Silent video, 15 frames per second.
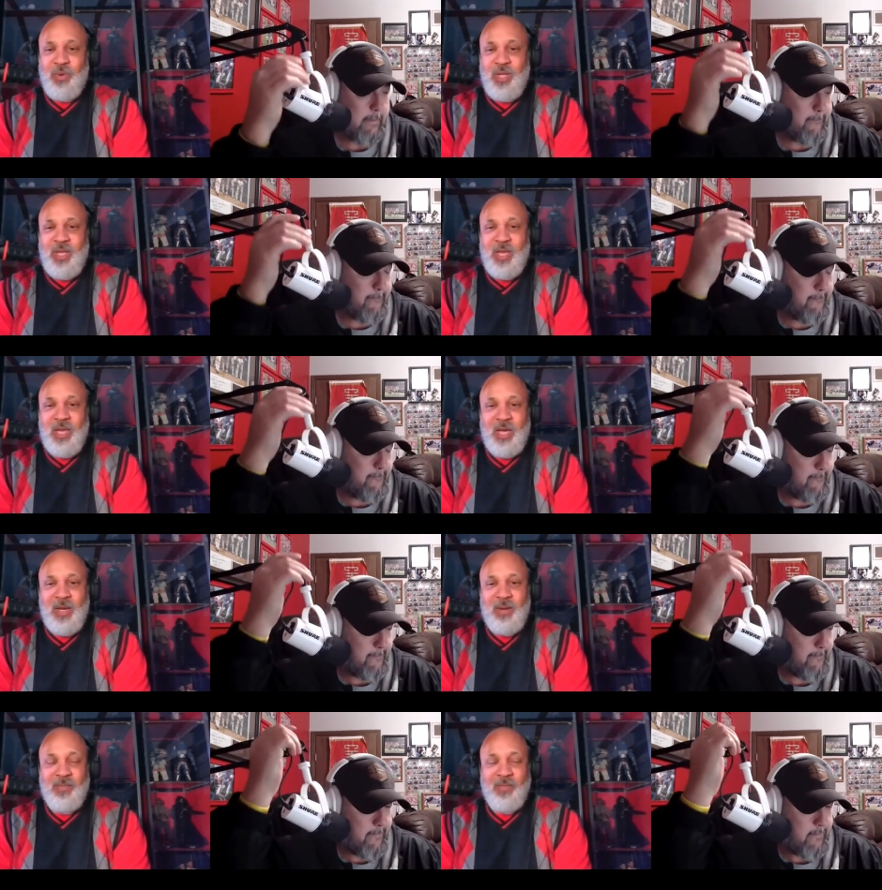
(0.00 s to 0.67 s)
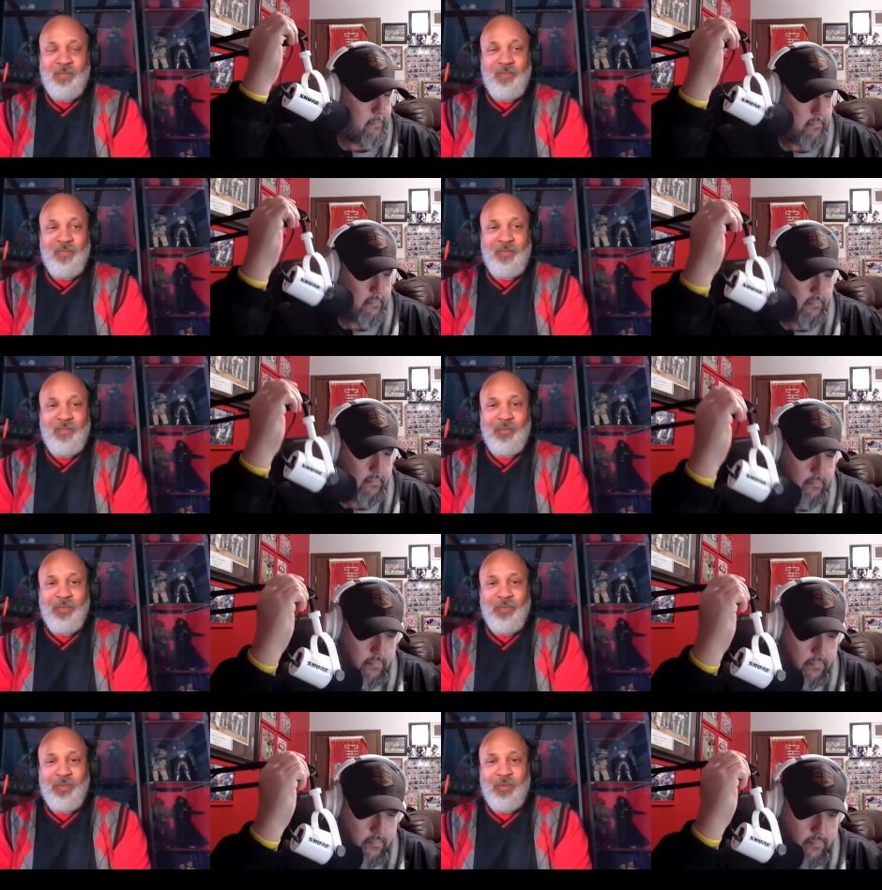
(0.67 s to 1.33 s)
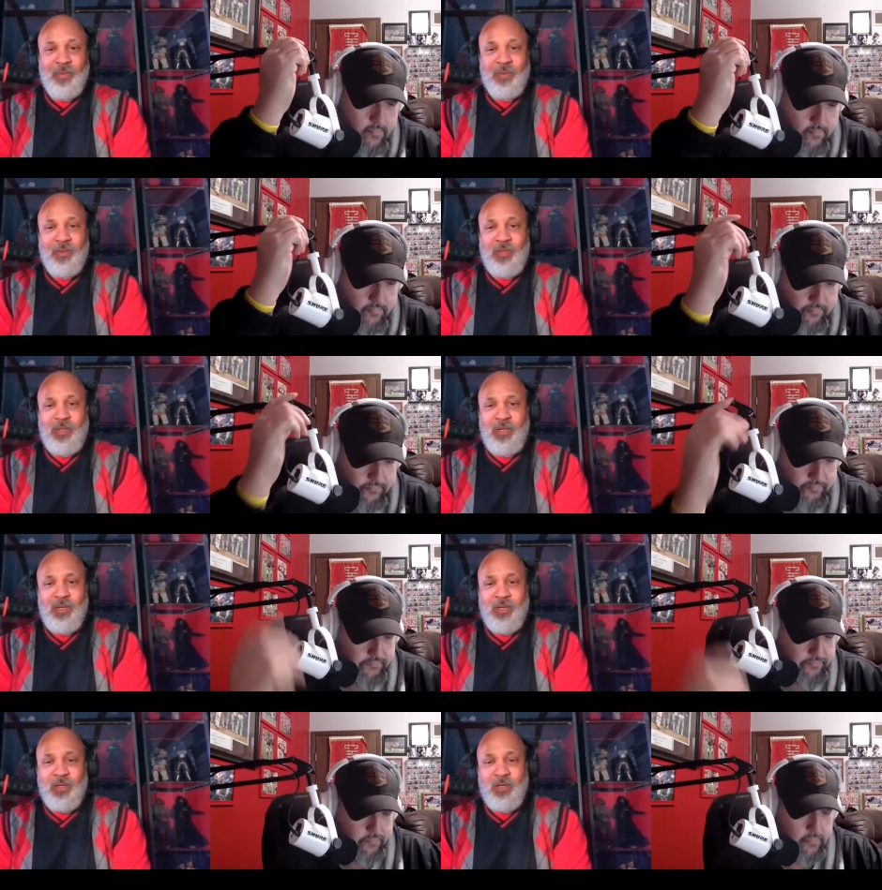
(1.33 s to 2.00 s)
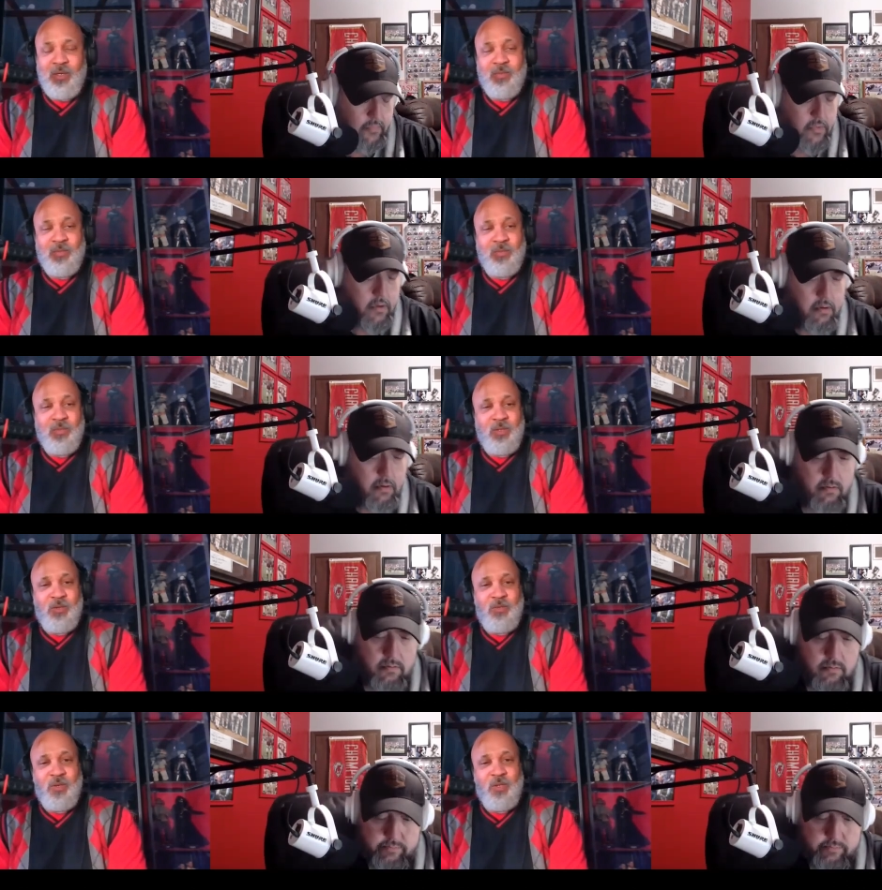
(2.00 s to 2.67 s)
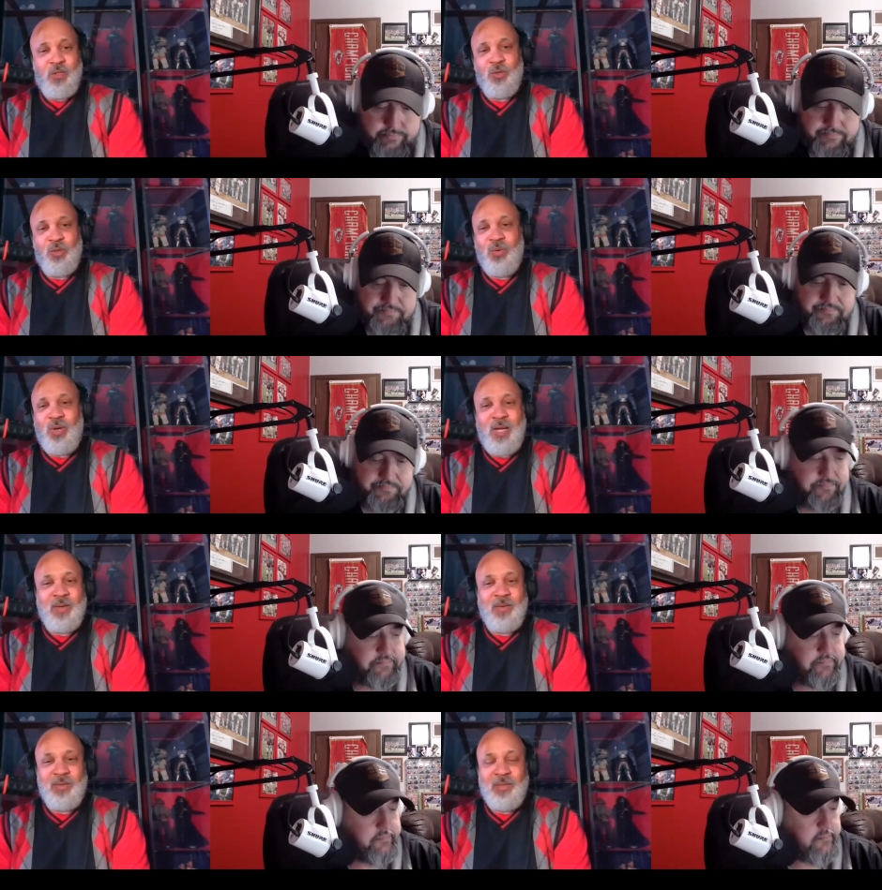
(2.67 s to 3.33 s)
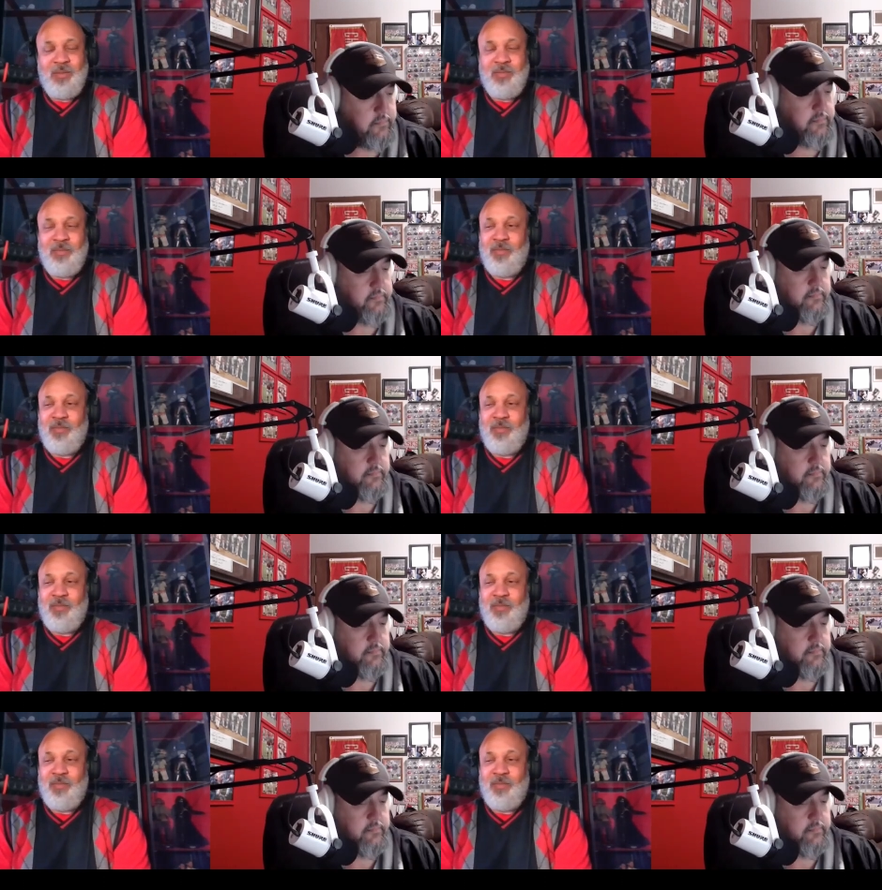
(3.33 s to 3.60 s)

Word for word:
Speaker 1: recap the uh, divisional round.